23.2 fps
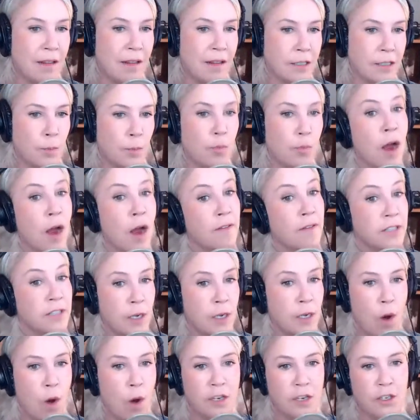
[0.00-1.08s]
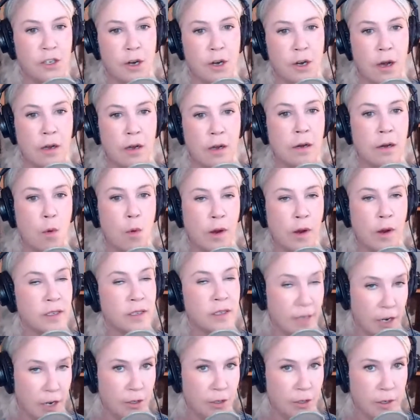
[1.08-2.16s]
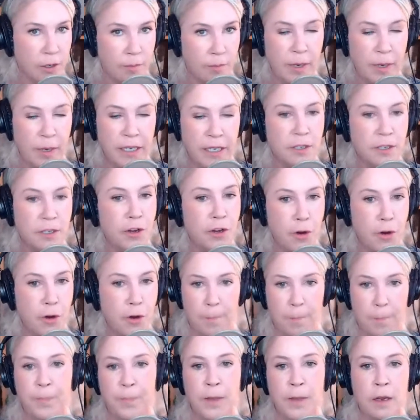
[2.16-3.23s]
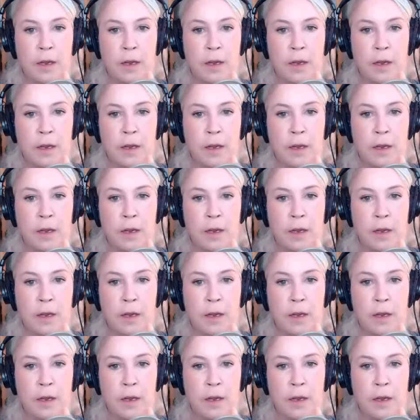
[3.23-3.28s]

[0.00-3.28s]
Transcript: That's a privacy watchdog organization based in Europe.